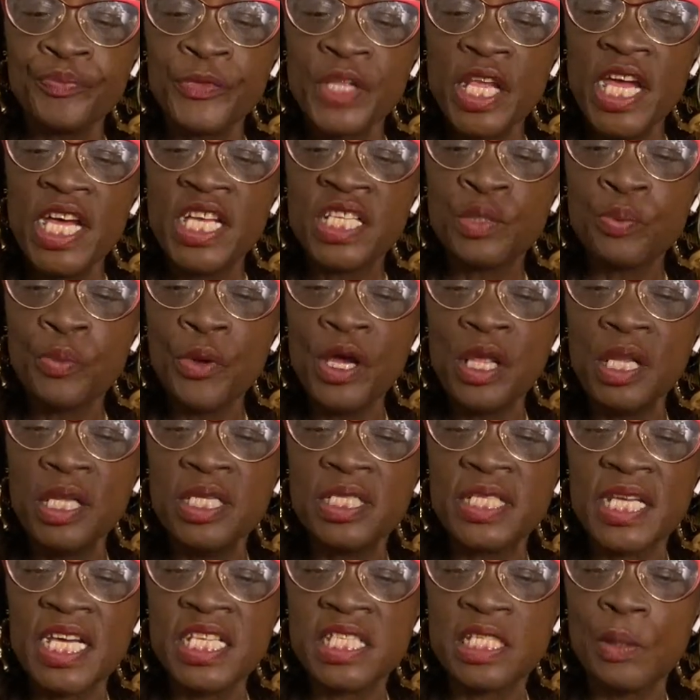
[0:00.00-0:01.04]
as well as
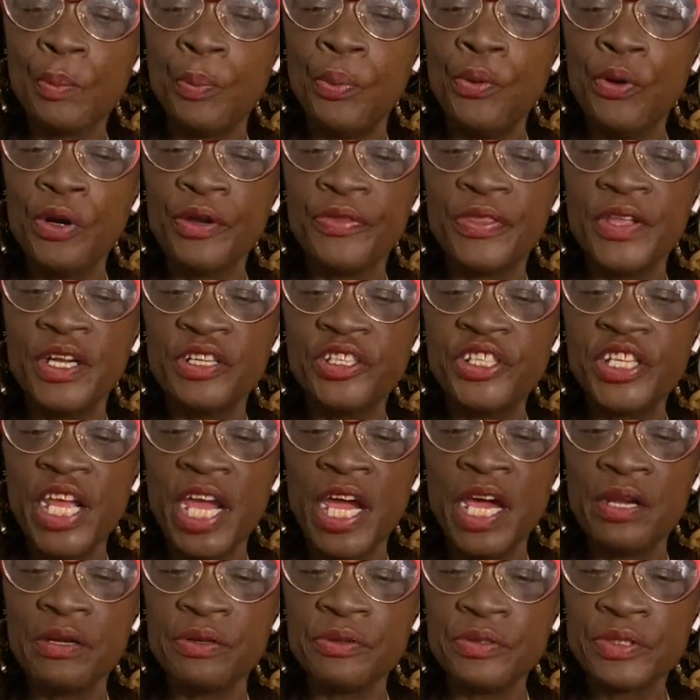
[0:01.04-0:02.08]
I support their
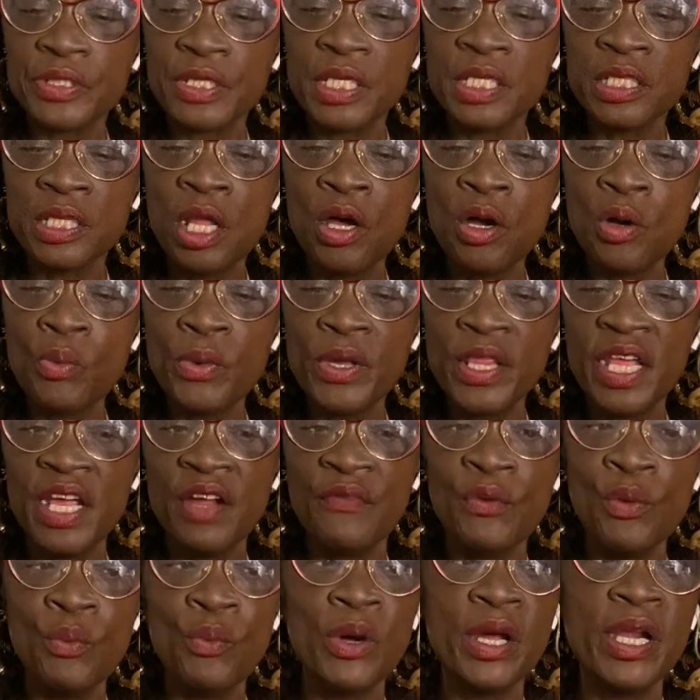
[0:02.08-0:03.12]
channels along with
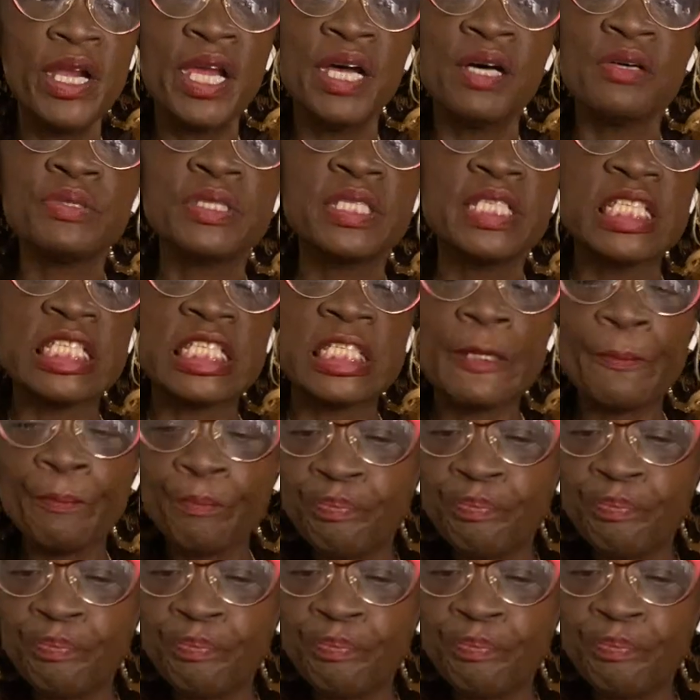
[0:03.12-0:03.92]
everyone else's.